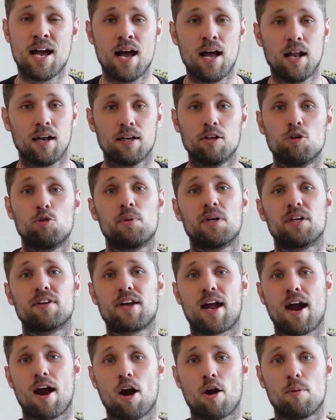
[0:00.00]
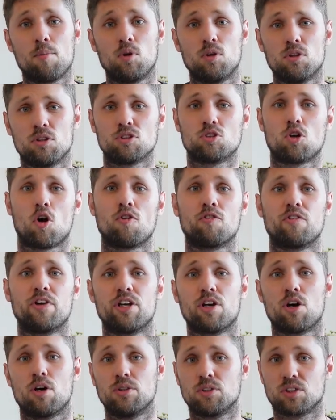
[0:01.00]
a little bit of caramel and toffee
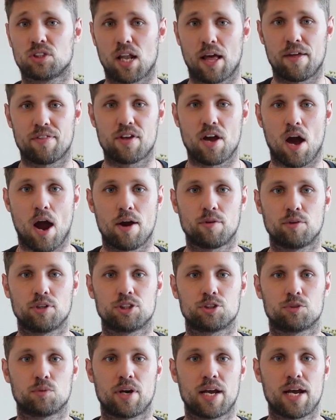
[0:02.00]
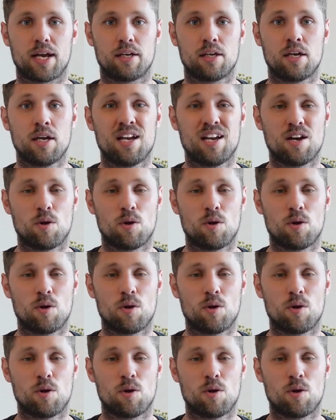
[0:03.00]
notes like the Irish Red,